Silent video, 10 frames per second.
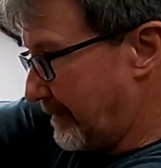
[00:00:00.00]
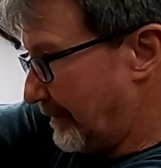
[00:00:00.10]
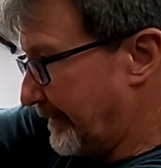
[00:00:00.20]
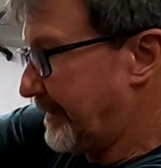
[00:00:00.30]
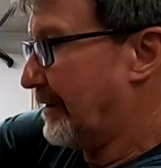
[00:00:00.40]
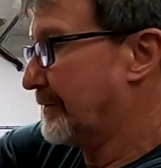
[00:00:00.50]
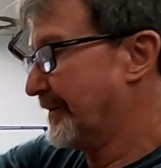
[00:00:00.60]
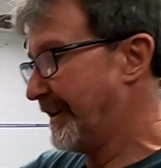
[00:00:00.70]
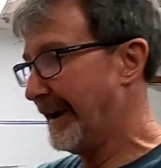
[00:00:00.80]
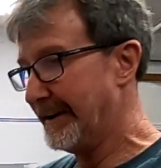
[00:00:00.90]
You don't need to over
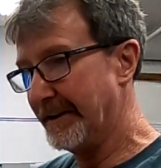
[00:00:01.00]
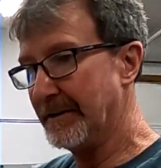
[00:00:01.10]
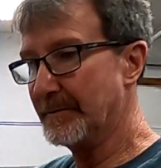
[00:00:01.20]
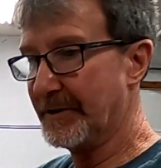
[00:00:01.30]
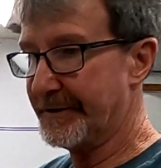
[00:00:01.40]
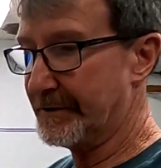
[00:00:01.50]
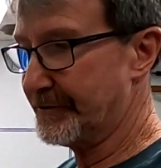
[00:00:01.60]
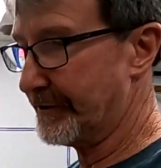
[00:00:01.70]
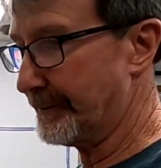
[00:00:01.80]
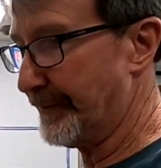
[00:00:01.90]
tighten them because
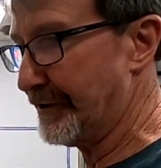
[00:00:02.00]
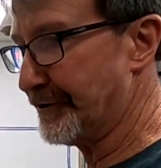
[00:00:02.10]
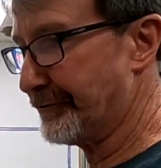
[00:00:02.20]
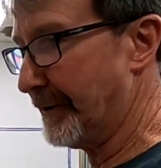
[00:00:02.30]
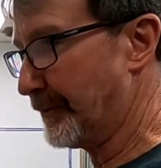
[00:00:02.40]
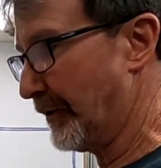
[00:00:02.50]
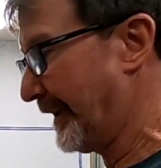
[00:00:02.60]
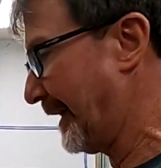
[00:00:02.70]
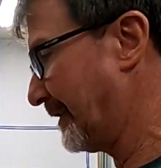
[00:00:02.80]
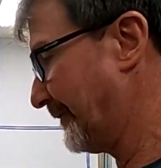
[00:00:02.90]
they'll, strip
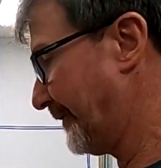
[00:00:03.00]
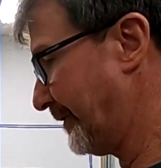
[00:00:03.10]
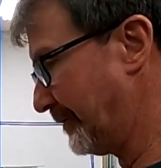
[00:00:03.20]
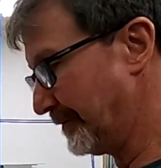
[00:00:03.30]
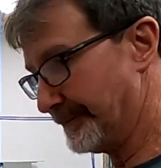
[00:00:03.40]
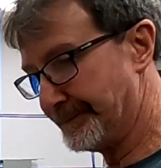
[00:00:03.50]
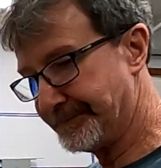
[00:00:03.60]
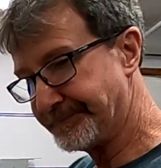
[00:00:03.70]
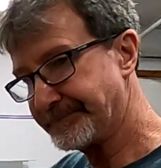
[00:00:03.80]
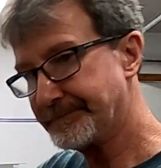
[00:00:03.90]
right out of the do.
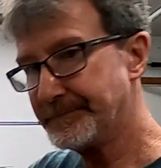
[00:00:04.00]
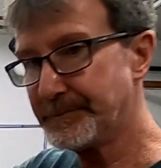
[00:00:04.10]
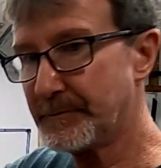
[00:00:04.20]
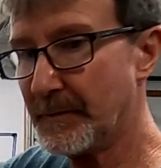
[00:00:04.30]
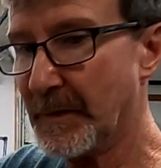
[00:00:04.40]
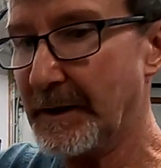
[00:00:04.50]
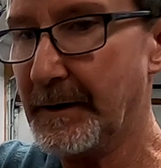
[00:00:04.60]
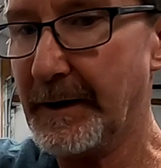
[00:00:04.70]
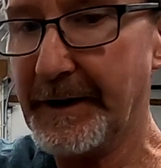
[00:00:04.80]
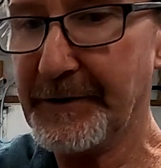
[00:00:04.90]

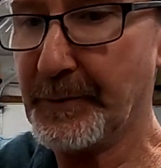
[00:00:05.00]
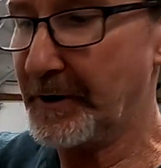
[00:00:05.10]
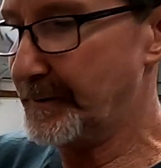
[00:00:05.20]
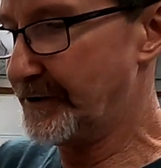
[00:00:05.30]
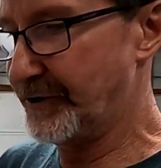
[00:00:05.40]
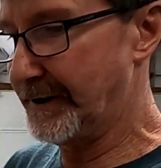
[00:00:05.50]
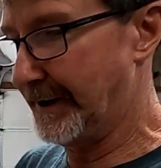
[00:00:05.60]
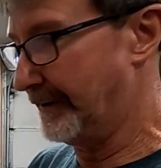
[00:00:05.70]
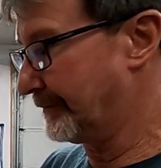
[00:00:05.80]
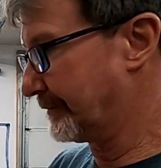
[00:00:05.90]
And that's pretty much
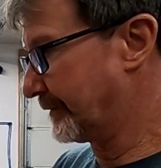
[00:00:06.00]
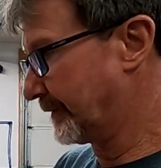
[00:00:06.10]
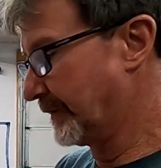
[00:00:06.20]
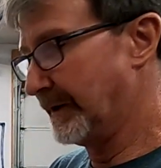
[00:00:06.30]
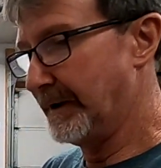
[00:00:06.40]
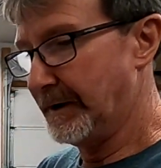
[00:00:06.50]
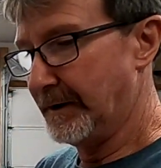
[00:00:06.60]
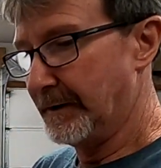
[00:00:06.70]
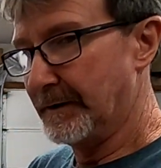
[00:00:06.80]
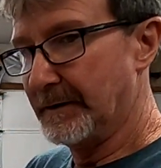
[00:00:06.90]
it.
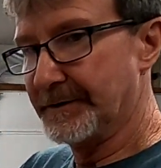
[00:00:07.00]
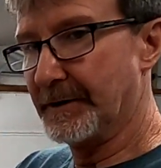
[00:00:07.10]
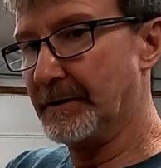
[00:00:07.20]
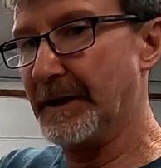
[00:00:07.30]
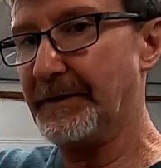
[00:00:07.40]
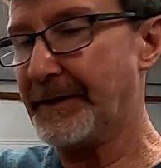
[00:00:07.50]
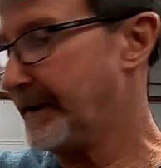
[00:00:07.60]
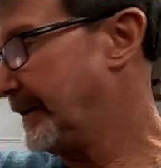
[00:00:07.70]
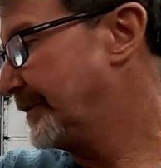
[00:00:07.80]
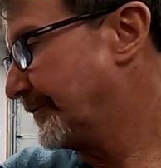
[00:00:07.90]
So that
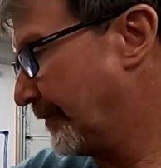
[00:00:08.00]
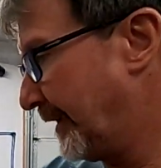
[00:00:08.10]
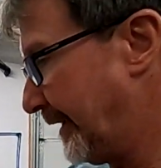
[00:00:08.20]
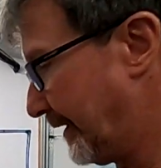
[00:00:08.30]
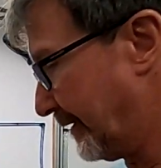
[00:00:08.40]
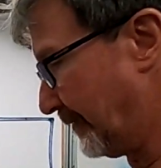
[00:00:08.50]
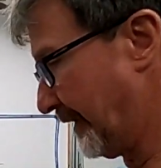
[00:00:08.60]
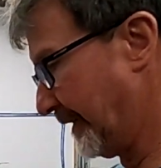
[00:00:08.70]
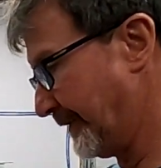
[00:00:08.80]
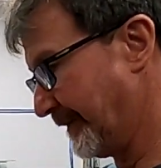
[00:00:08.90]
thing is ready to go
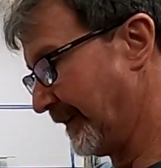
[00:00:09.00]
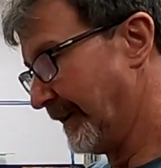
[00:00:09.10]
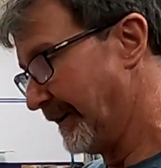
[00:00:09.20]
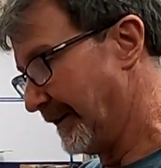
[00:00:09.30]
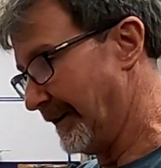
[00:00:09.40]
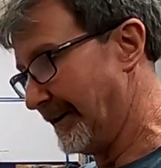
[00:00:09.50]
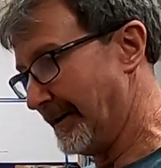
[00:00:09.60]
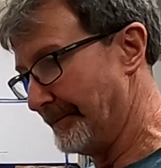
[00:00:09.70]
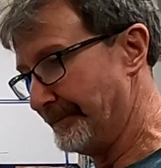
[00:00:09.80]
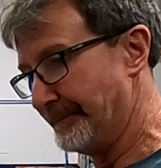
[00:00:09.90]
in.
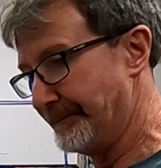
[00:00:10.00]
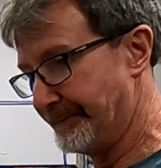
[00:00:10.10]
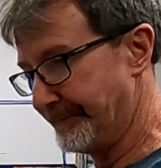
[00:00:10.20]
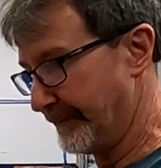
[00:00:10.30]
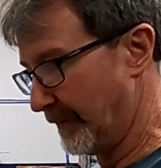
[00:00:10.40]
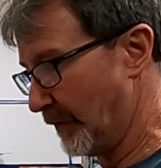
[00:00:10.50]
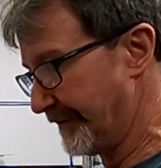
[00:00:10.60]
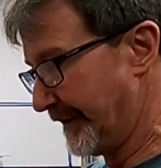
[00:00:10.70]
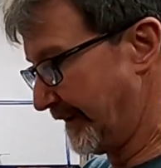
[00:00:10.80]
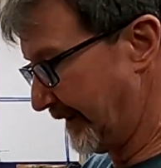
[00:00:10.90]
Um,
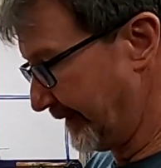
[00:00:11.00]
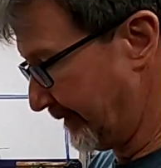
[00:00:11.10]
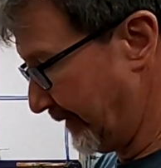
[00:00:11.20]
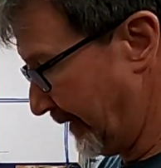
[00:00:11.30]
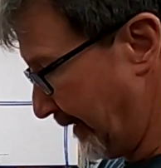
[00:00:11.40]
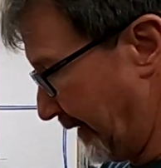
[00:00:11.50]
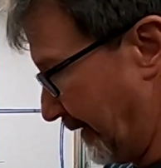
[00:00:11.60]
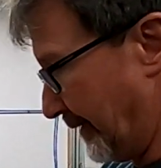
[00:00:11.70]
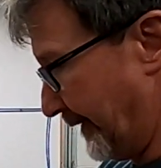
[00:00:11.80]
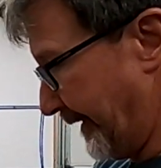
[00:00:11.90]
once I get
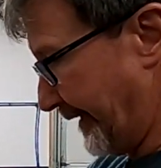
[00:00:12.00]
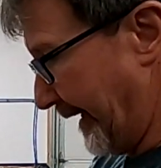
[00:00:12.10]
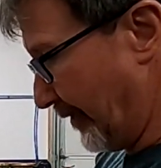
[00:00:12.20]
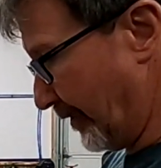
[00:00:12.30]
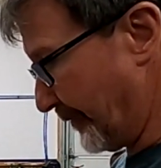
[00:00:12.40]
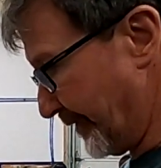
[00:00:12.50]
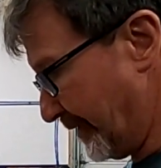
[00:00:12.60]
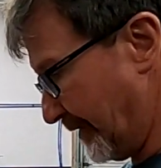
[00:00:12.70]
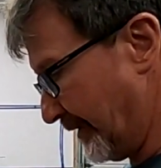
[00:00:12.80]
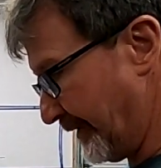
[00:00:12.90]
these A-arms
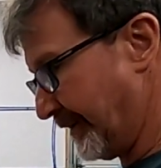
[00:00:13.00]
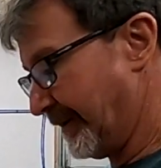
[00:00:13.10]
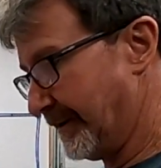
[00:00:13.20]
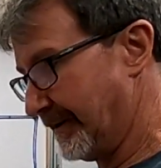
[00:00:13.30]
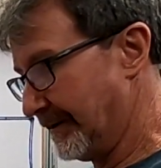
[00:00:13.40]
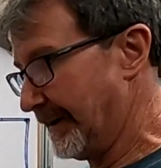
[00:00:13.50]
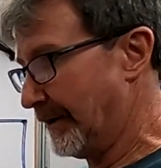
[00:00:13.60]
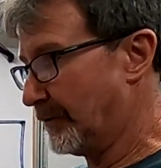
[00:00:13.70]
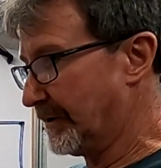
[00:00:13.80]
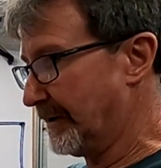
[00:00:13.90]
on,
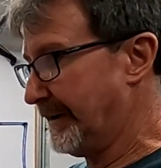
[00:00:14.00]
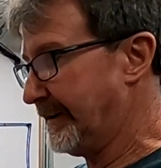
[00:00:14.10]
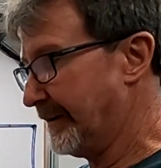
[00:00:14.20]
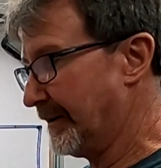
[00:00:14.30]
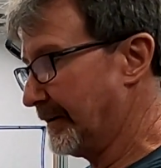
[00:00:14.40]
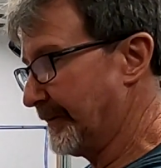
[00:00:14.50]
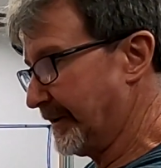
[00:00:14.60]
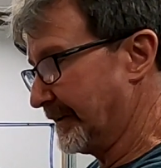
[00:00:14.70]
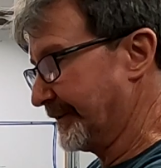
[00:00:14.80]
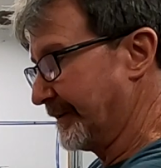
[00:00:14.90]
I will clean it up
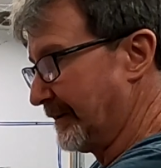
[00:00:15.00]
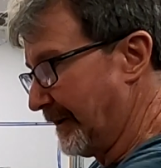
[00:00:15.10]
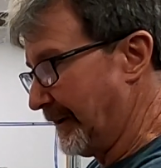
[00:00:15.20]
because